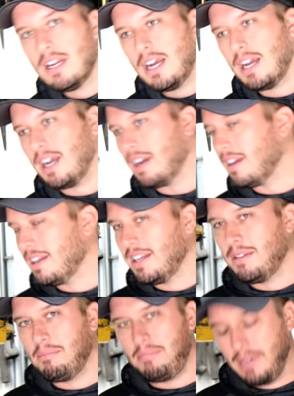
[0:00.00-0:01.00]
Uh,
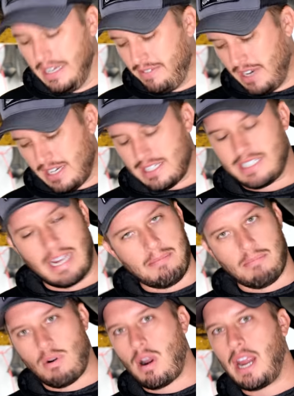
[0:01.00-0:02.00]
even on the
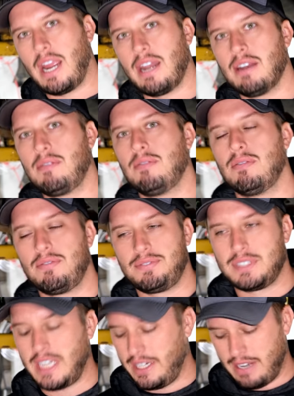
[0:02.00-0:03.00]
same brand,
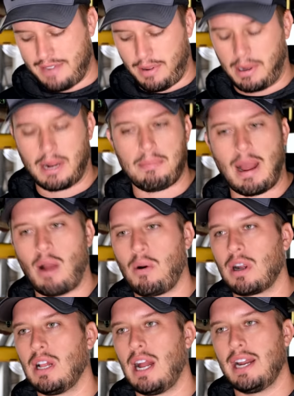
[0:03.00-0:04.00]
say you have like a
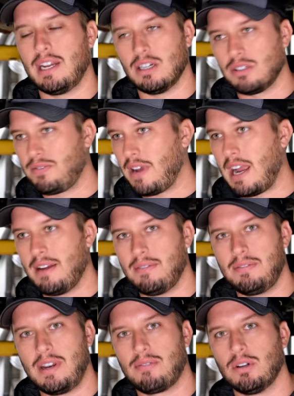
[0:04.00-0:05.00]
Powerglide and there's
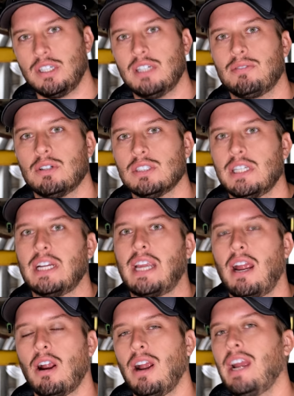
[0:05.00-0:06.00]
five different shifters they
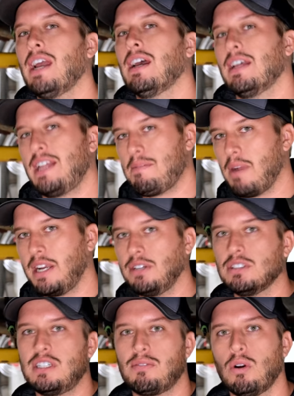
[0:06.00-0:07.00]
carry, they might
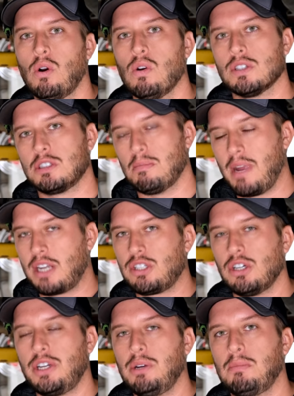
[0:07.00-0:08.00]
use different holes. So make
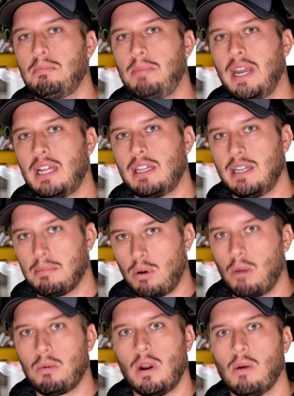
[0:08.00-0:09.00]
sure you pick the
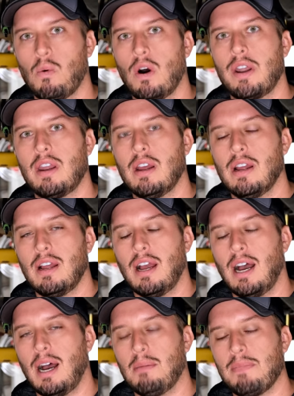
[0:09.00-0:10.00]
appropriate one.
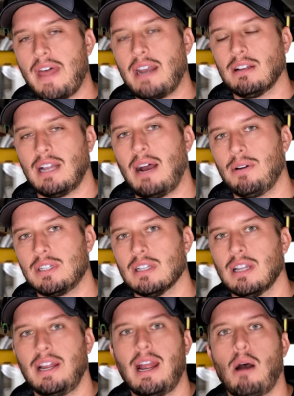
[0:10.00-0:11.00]
Um, that'll allow it to
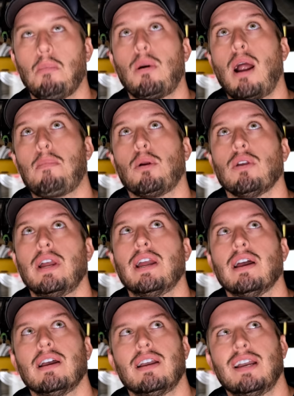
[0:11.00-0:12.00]
lay out properly.
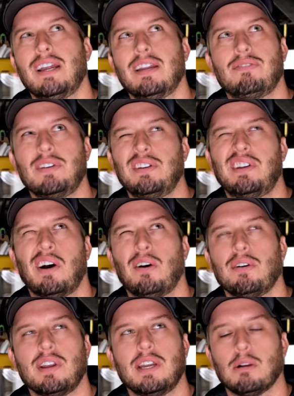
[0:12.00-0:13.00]
And if you
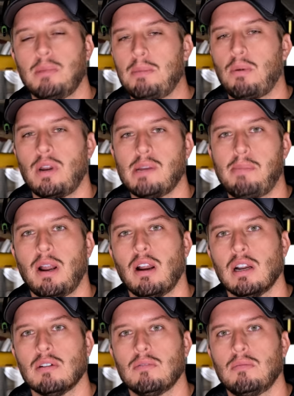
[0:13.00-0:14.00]
don't, it'll be pretty
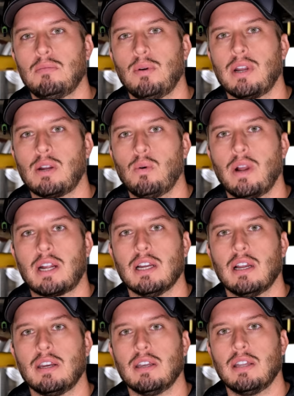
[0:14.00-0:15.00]
apparent pretty quick
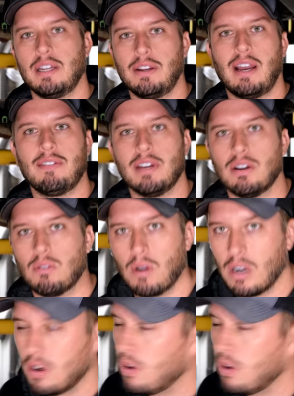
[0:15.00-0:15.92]
on that you have it in the wrong